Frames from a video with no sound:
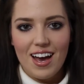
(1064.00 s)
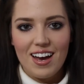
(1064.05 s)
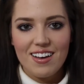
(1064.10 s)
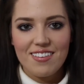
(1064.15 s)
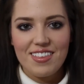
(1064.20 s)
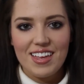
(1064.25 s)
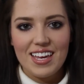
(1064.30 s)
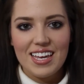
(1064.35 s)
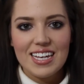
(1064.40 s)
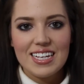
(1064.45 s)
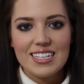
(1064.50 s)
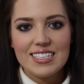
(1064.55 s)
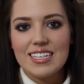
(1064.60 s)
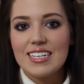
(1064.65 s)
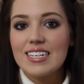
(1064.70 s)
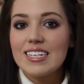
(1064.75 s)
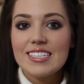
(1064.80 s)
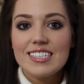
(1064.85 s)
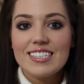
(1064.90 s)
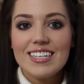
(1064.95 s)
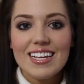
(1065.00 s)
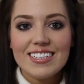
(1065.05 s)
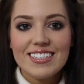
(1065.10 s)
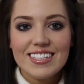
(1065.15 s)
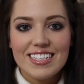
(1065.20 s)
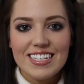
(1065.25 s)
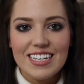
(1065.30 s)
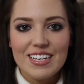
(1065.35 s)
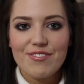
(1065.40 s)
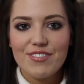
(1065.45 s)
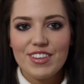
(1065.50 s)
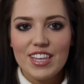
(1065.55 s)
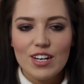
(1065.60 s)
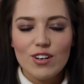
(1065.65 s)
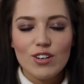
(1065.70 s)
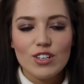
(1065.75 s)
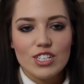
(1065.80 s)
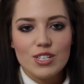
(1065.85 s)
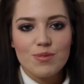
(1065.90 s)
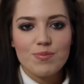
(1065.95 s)
that I think is a necessity for the
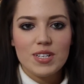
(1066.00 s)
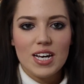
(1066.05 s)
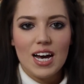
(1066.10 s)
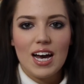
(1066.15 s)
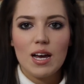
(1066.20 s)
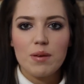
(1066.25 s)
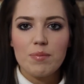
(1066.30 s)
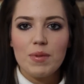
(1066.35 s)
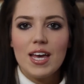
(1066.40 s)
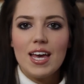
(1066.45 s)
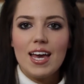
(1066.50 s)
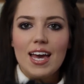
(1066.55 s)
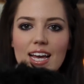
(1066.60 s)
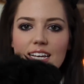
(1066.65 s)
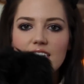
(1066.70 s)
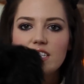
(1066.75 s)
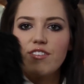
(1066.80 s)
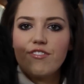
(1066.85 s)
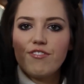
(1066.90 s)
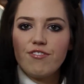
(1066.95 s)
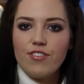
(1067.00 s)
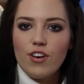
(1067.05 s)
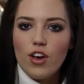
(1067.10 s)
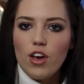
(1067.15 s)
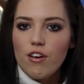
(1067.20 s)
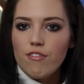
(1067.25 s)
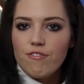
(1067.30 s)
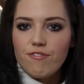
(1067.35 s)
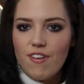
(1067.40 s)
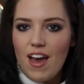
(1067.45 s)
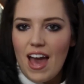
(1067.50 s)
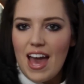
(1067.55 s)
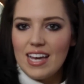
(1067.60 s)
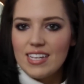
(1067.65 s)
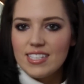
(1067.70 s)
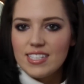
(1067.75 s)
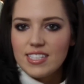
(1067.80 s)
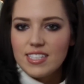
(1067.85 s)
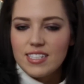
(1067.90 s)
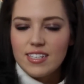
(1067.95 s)
autumn time is a fur
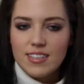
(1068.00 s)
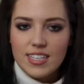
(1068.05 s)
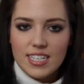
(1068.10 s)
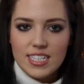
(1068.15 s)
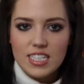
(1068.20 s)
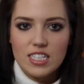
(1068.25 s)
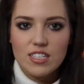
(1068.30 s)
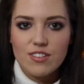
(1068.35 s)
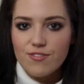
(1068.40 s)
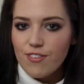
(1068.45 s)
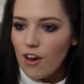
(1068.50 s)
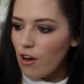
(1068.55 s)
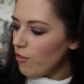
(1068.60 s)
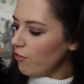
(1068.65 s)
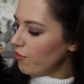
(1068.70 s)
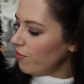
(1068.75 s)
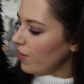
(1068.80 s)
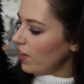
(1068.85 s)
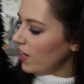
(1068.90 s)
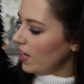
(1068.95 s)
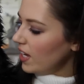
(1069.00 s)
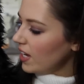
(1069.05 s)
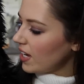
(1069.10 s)
vest. This is faux fur